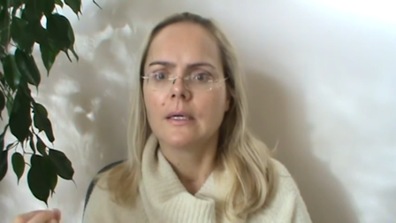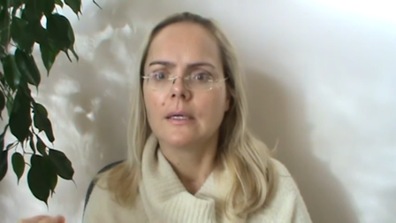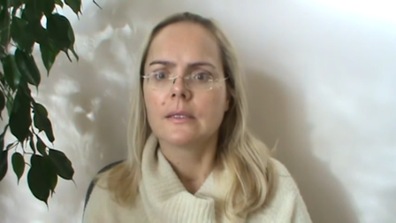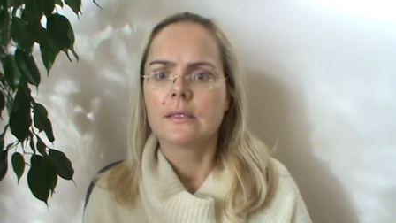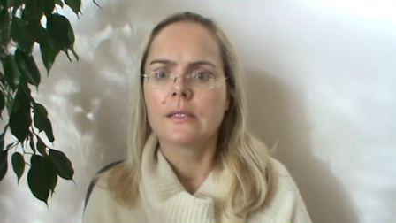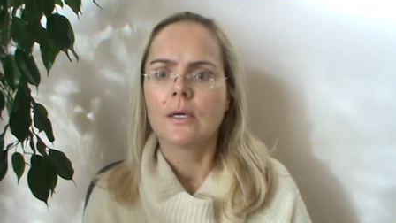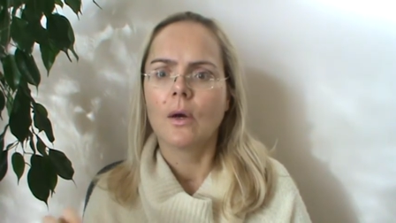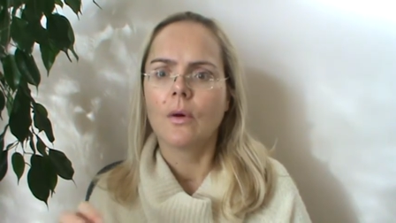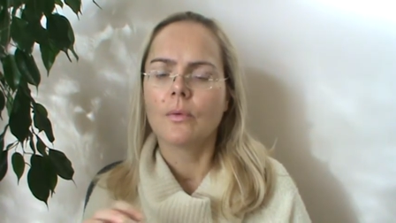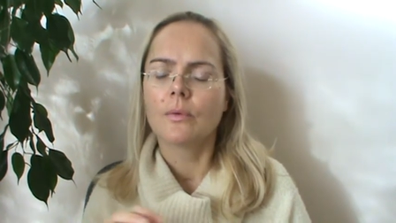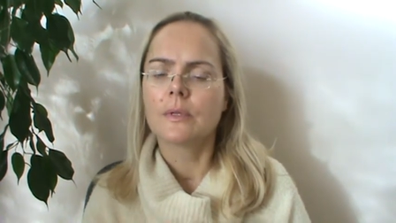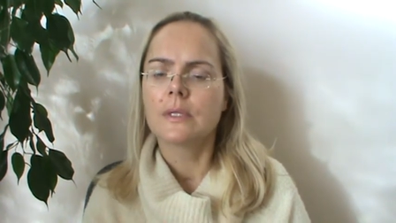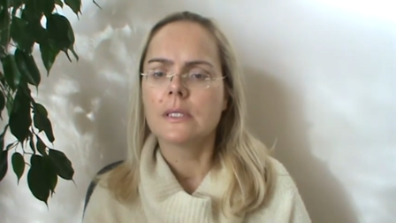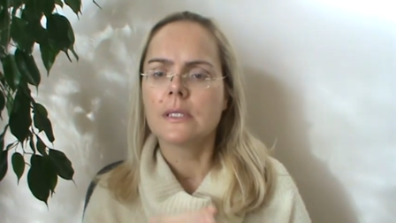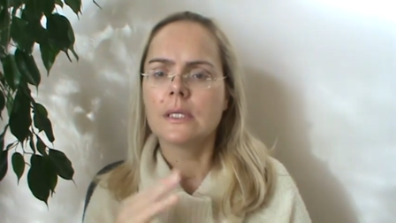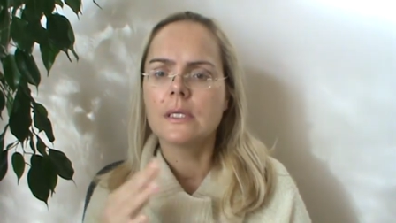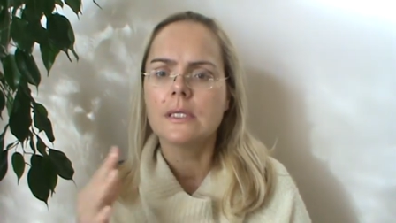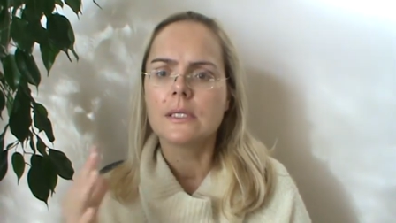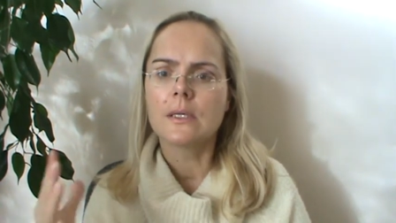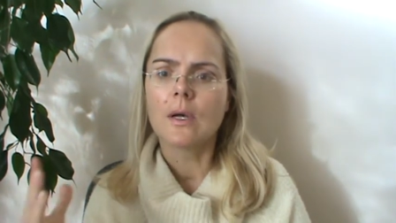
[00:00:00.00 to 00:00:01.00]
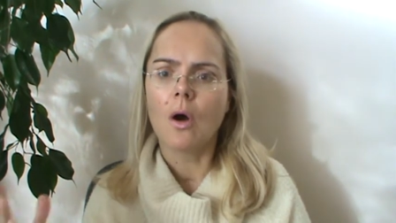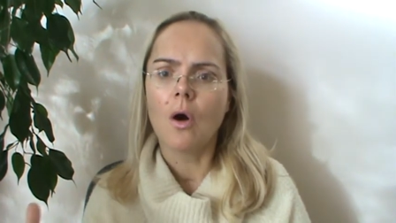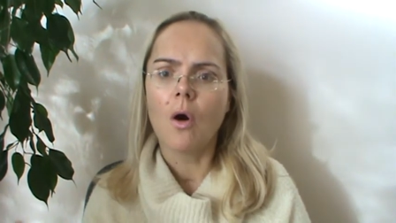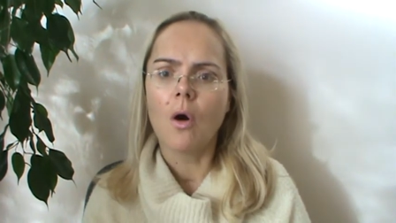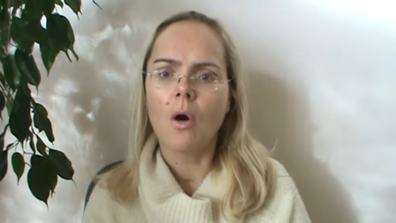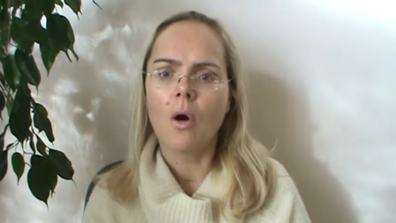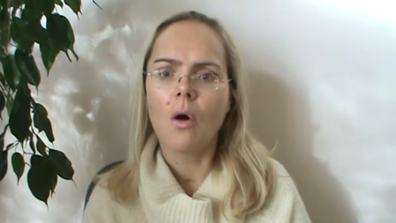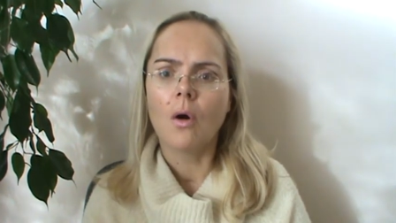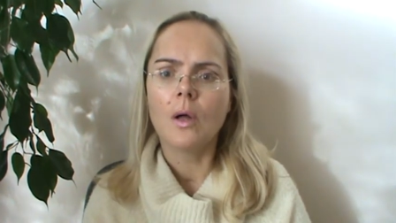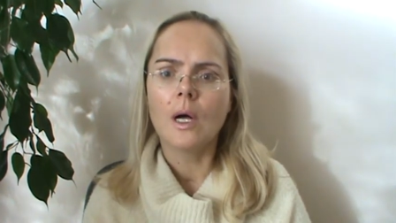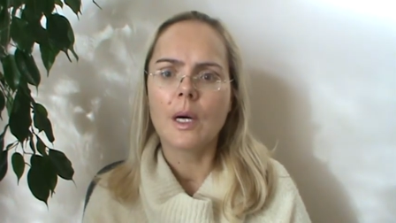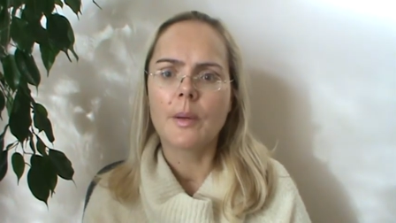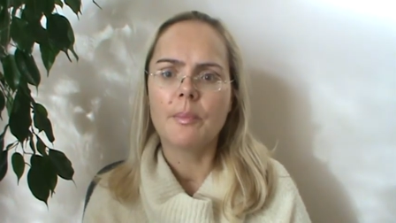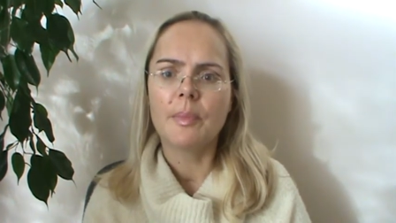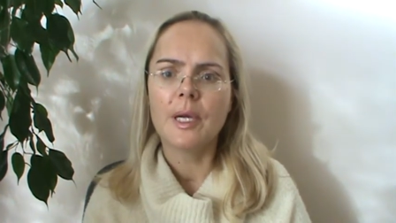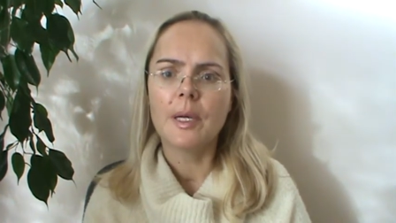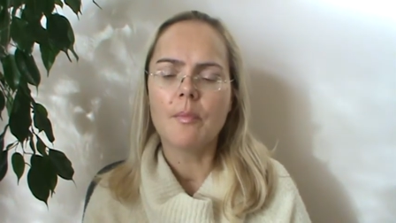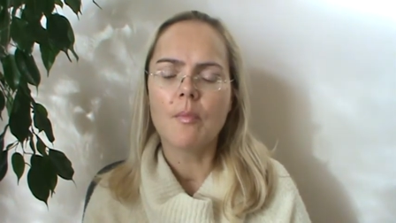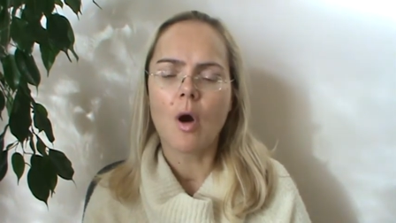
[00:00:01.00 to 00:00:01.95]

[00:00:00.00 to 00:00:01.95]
So this is all a big